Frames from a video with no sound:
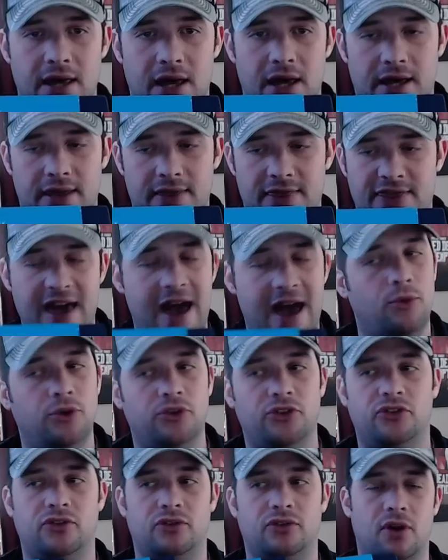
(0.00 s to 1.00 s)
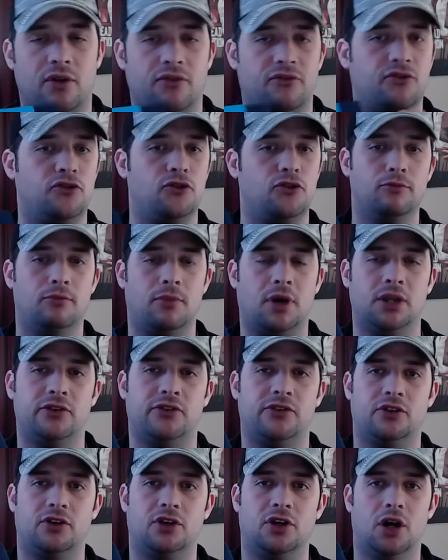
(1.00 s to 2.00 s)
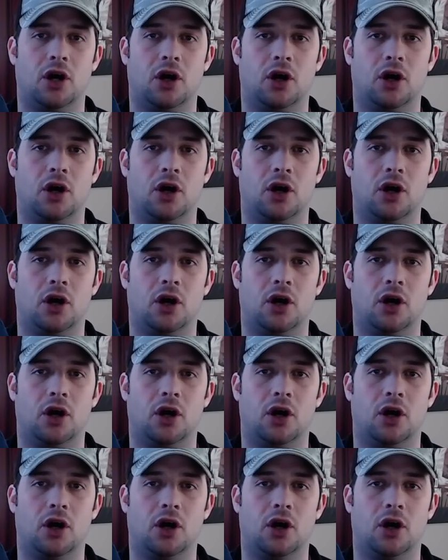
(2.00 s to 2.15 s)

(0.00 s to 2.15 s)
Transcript: That was a few months ago,